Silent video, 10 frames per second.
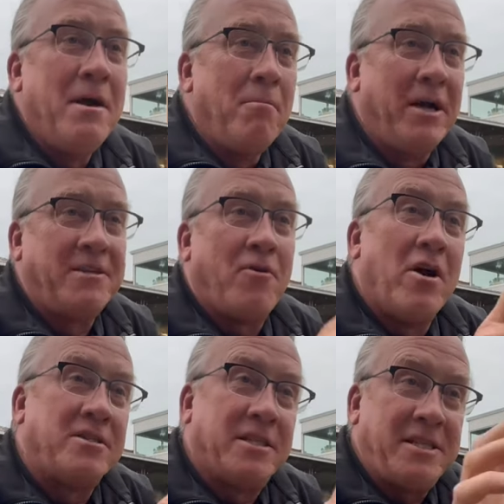But as far
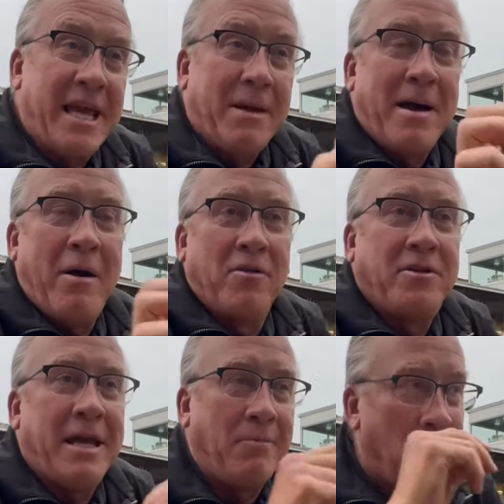as the team, how will the
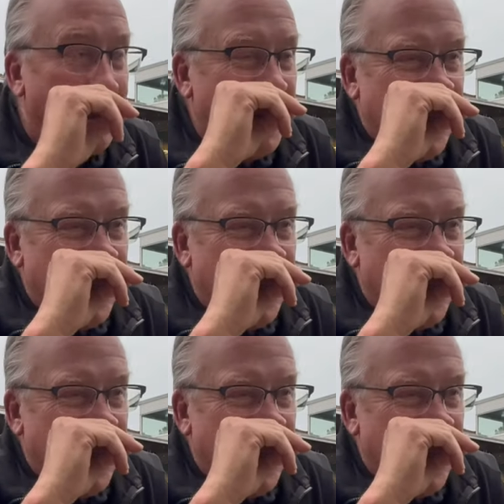team do?